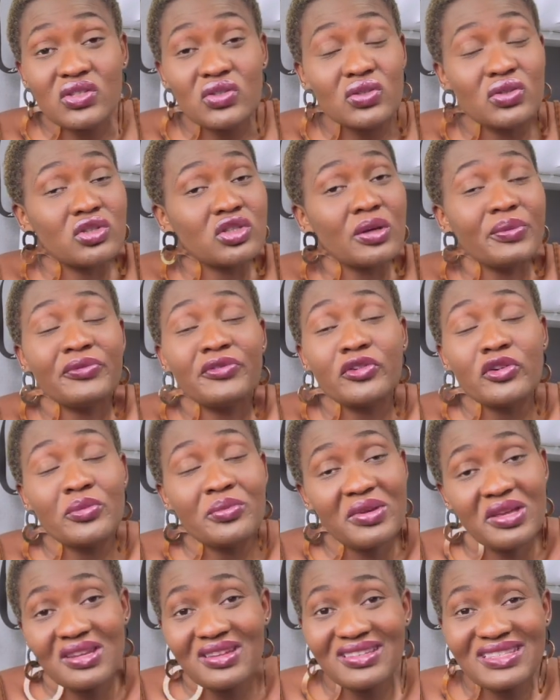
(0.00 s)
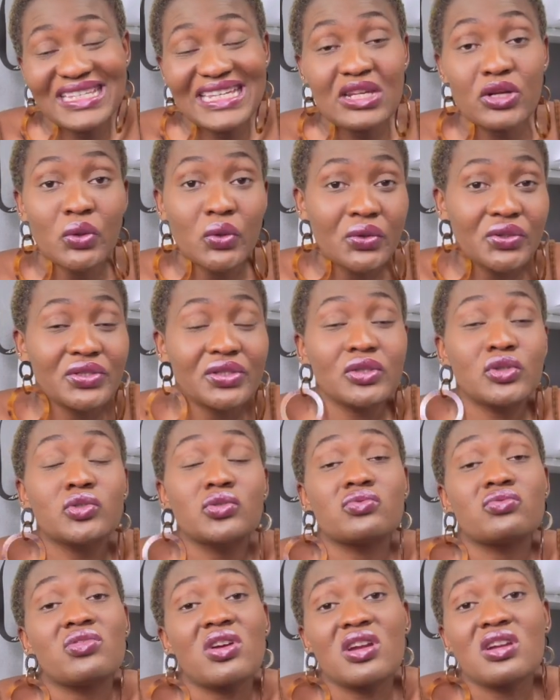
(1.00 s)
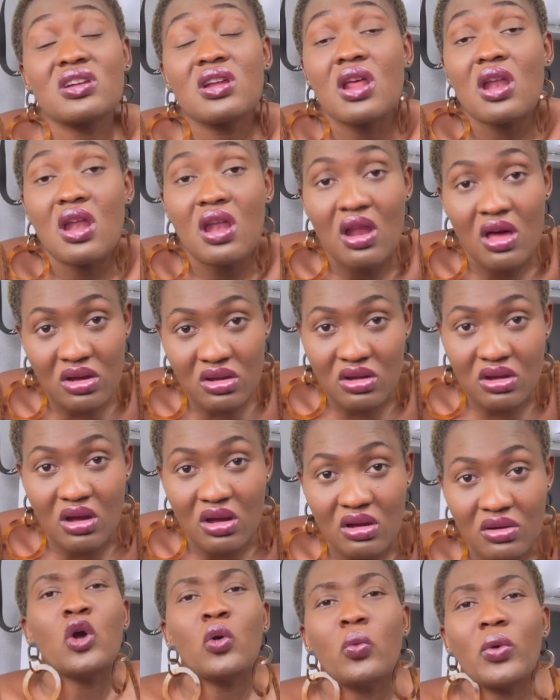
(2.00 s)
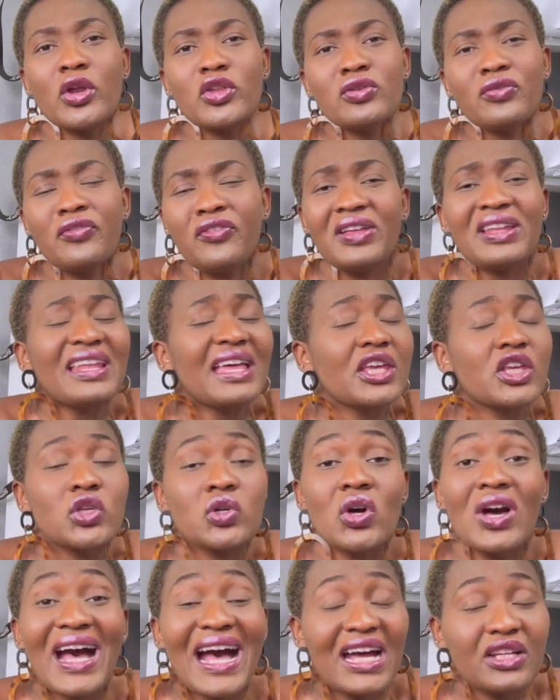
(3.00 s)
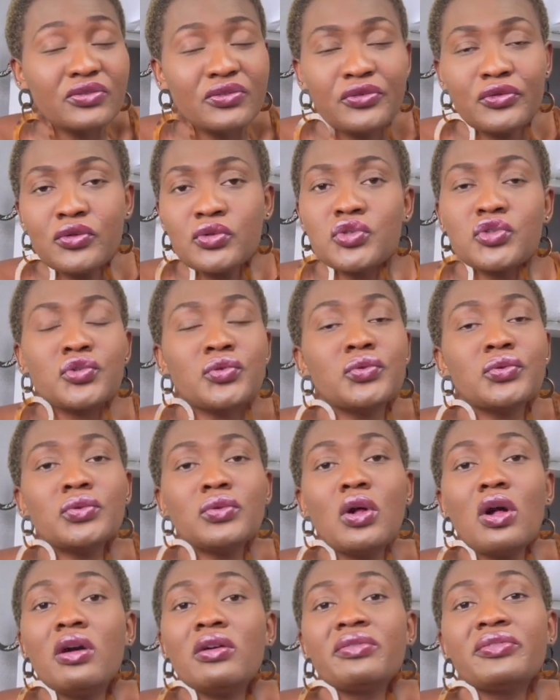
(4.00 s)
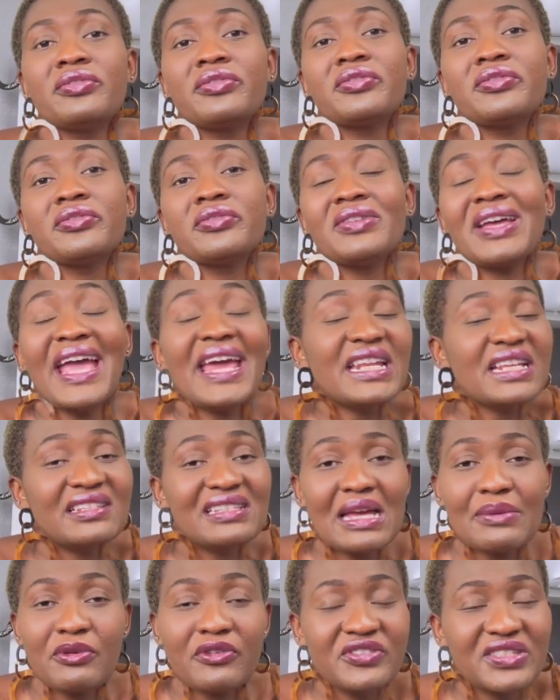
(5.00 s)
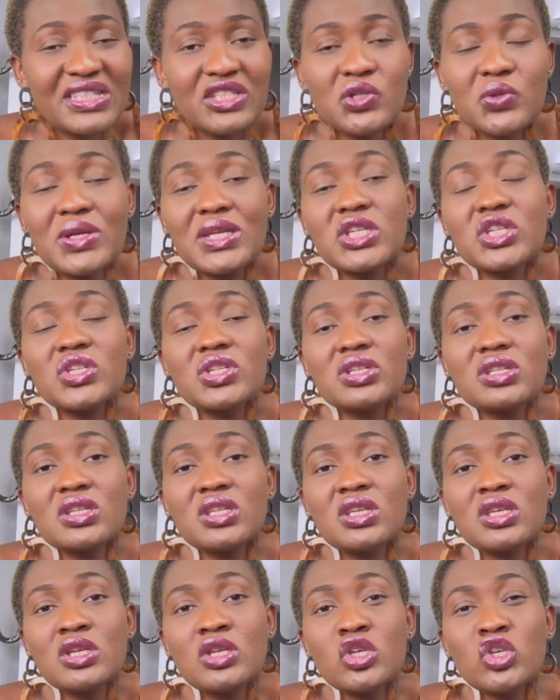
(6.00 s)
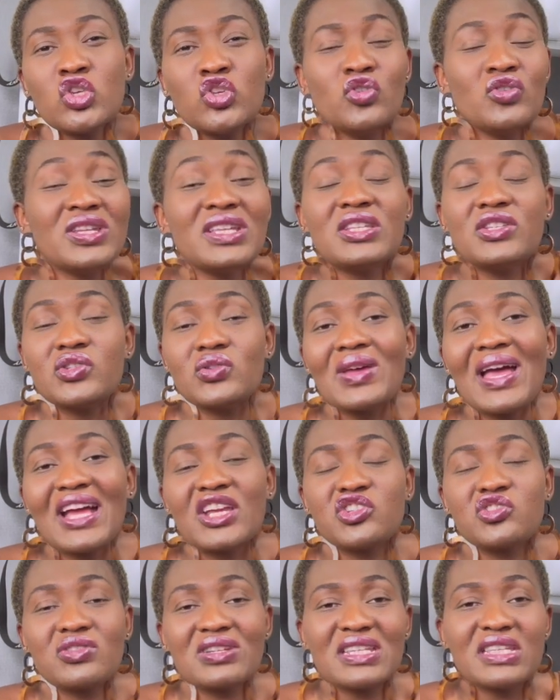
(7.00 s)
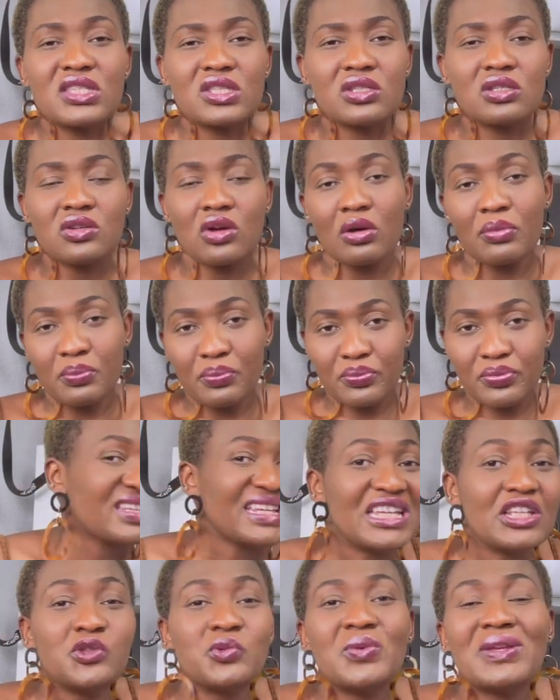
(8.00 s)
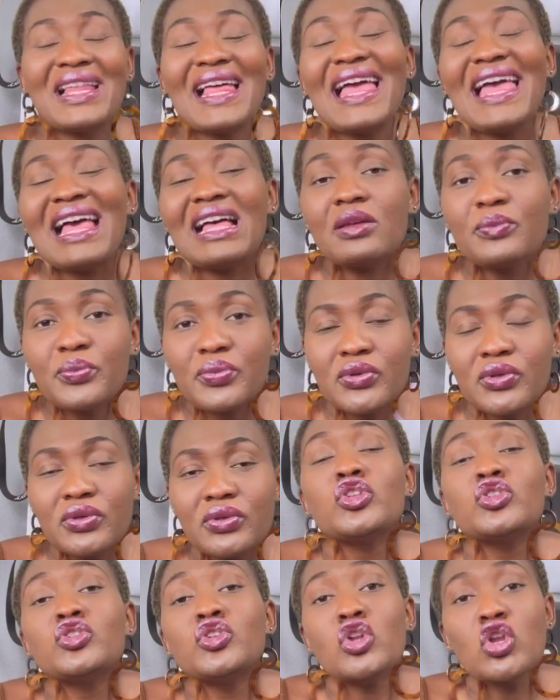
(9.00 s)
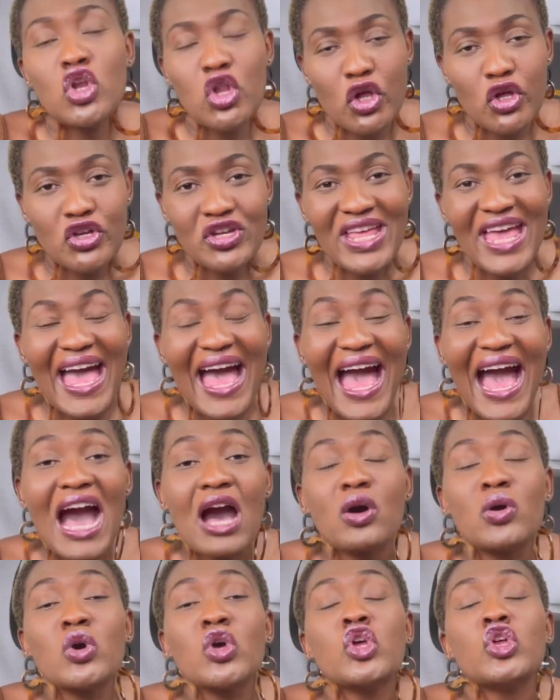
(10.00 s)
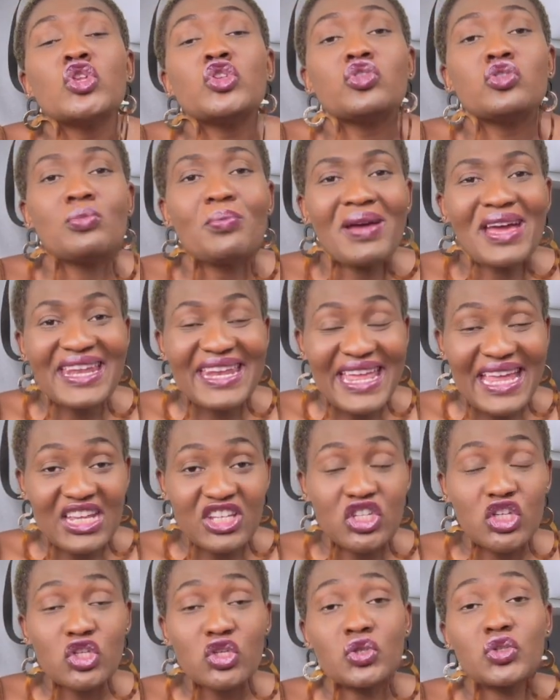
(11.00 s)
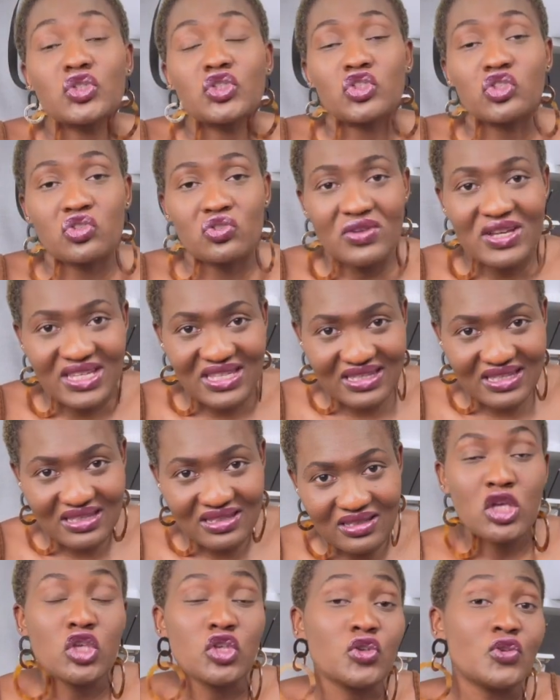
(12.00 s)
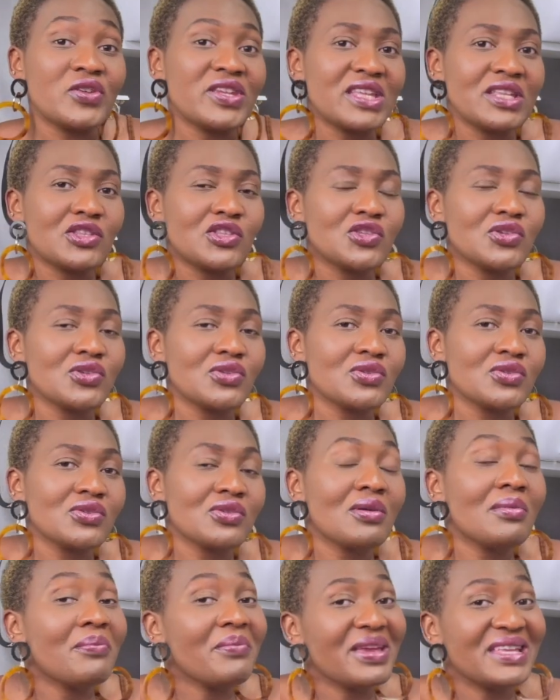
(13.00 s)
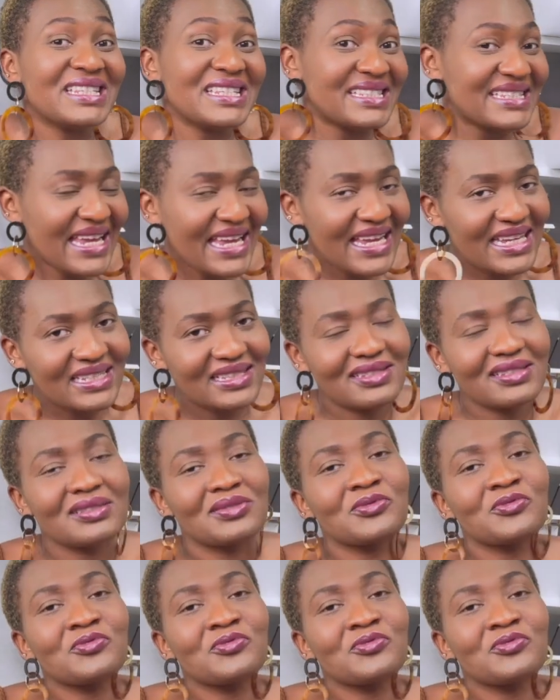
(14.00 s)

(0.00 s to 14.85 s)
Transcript: to stop for a minute in order to run longer. When you feel like you're out of control of any type of situation, you need to actually stop. It will help you to learn how to manage your stress. You need to meditate,